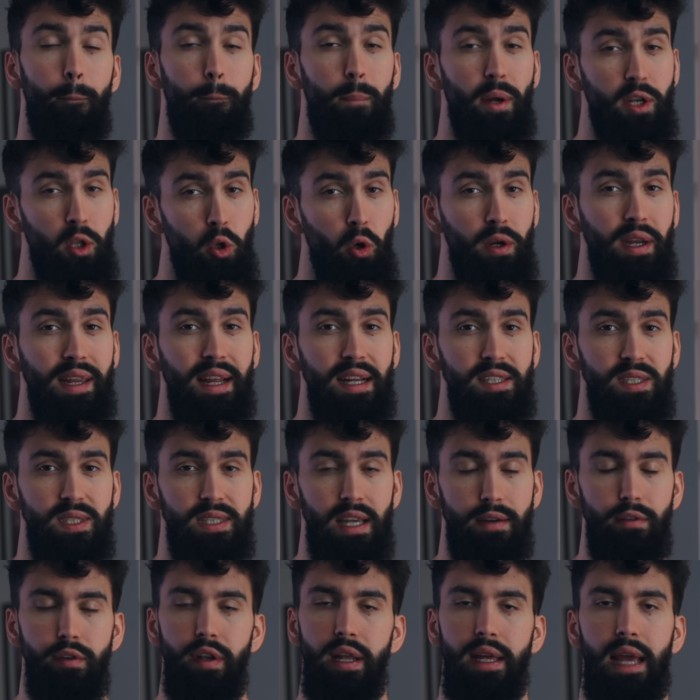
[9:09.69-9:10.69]
But looking at
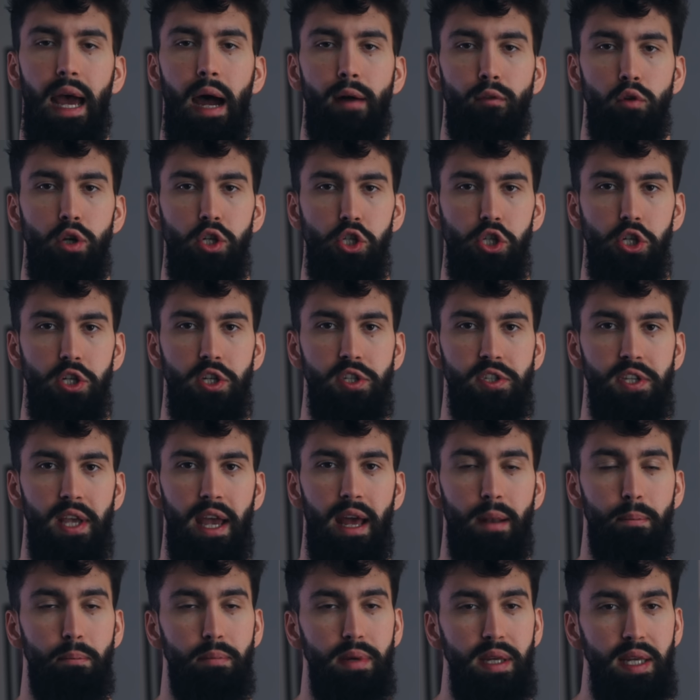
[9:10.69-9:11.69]
7-day averages
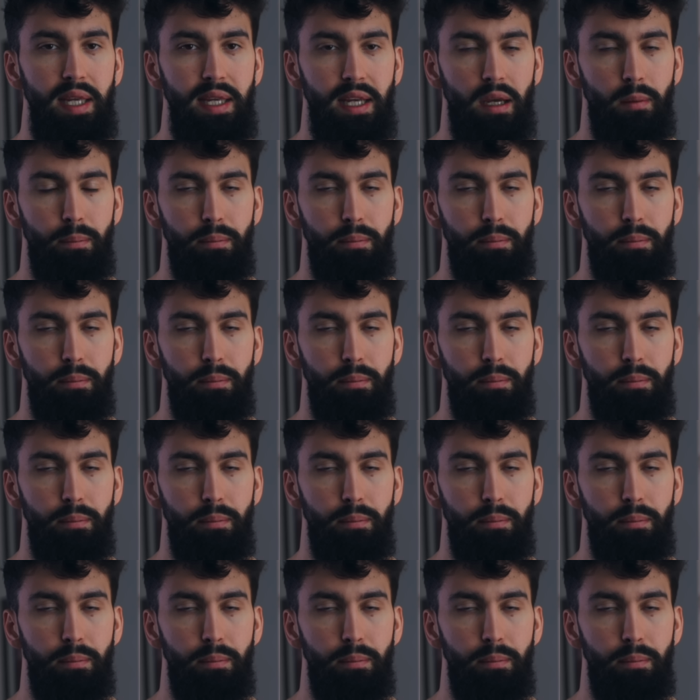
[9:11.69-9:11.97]
and being